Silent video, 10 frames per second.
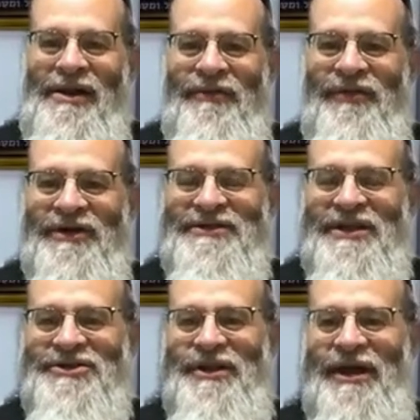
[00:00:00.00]
The first
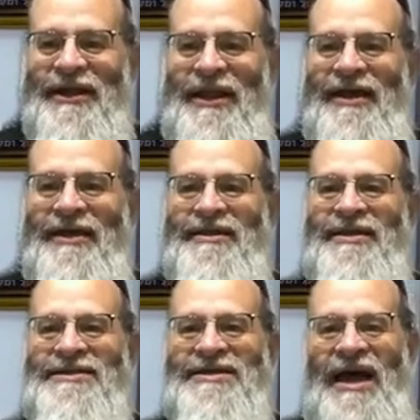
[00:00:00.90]
issue that I'd like to
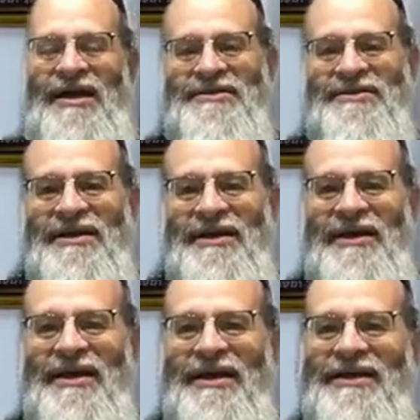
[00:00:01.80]
discuss
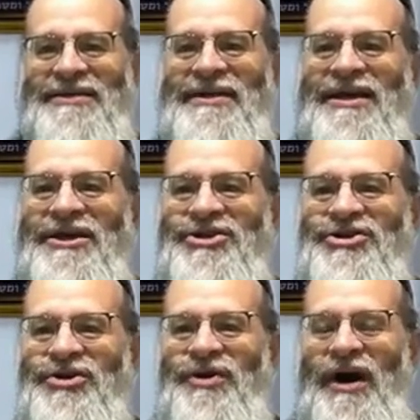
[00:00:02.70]
is the
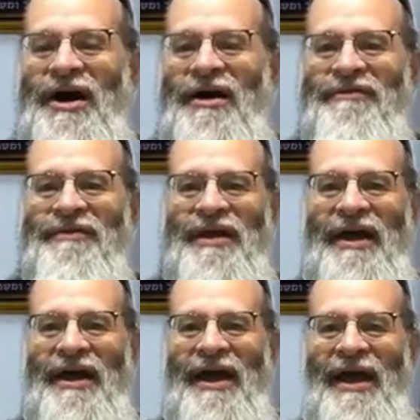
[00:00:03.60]
issue of the
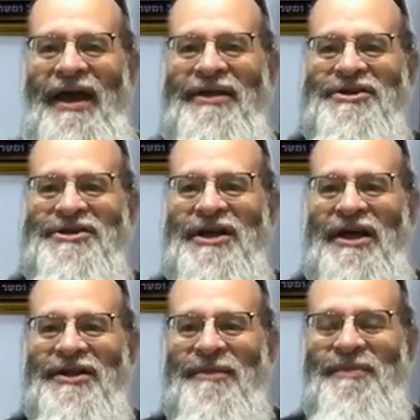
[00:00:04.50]
hand
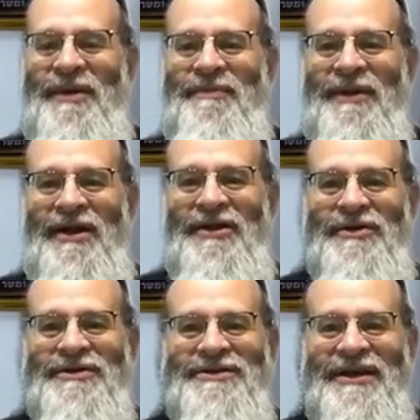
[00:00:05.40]
gel that people are
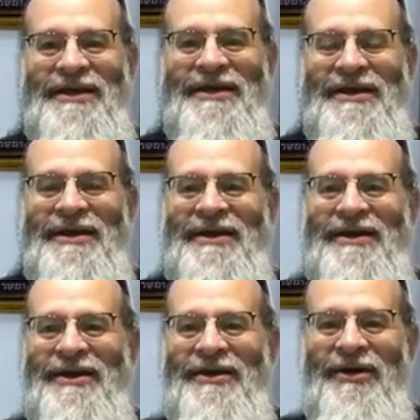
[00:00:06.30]
using
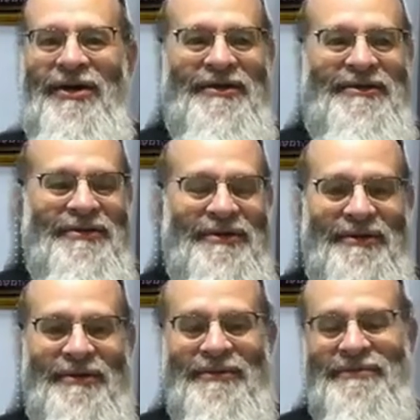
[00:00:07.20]
in order
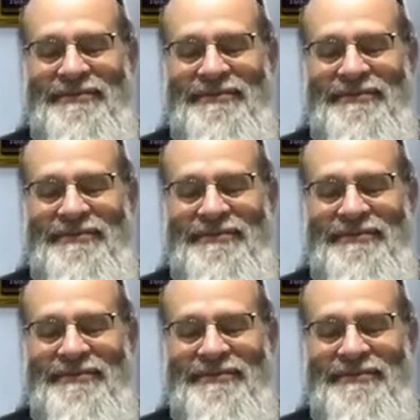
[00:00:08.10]
to